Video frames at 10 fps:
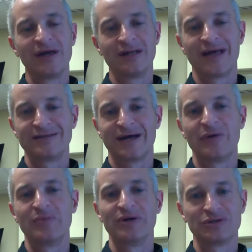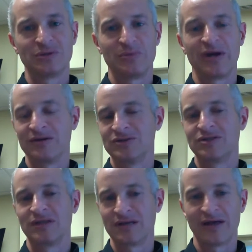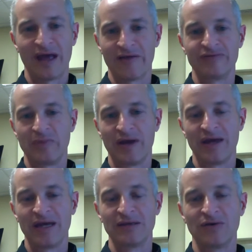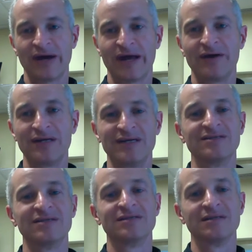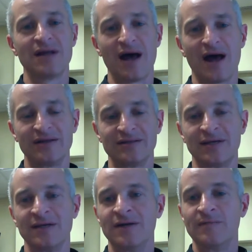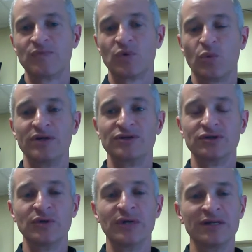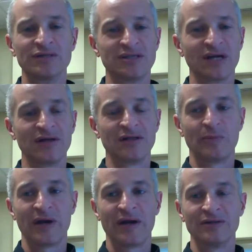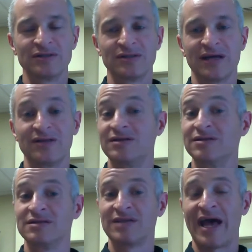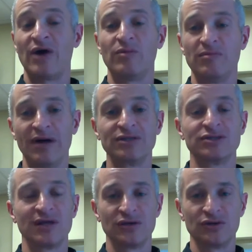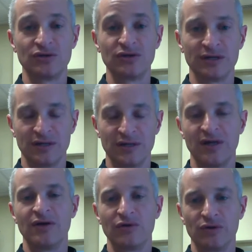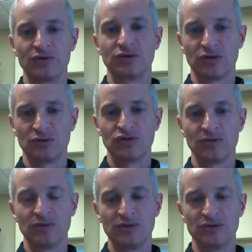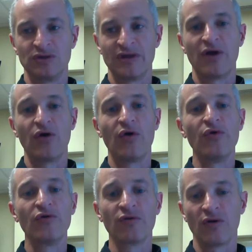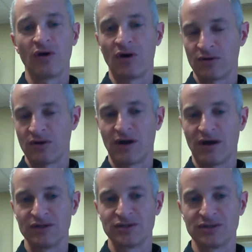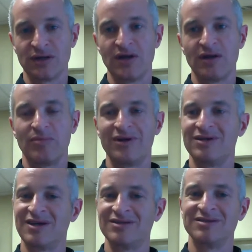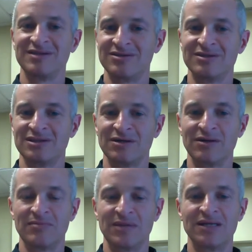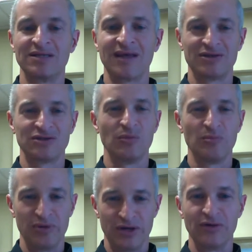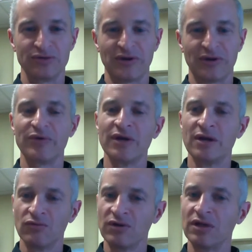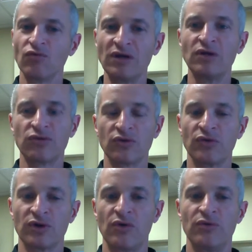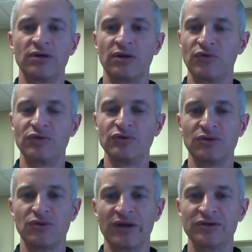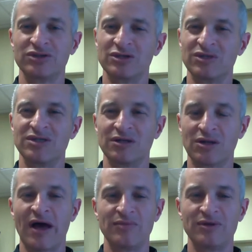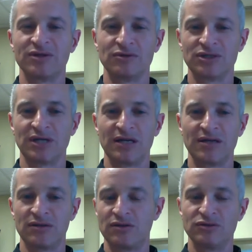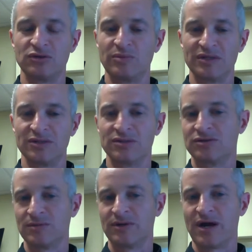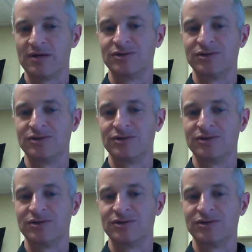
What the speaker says: and that's how much the parents think they have to pay, and the reality is it's not. What it's doing is telling the parents that this is how much they could look to contribute to that overall cost, but it doesn't necessarily mean that that's their bill. So I would really read through and hone in on those two things because we see a lot of misunderstanding on those two pieces of terminology.